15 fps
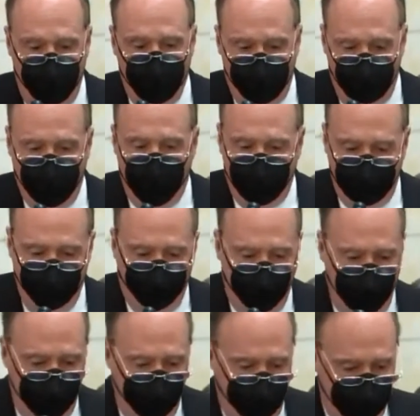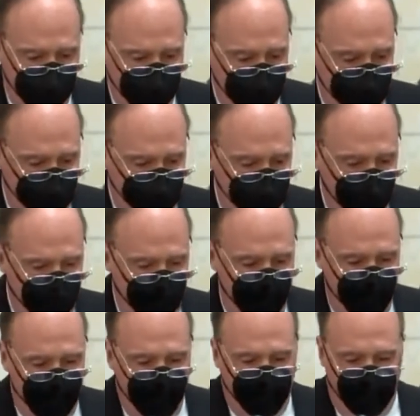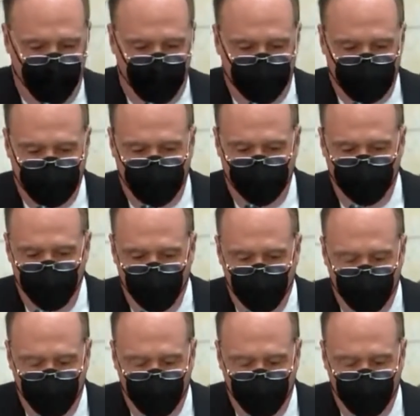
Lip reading: lot of different areas. To give you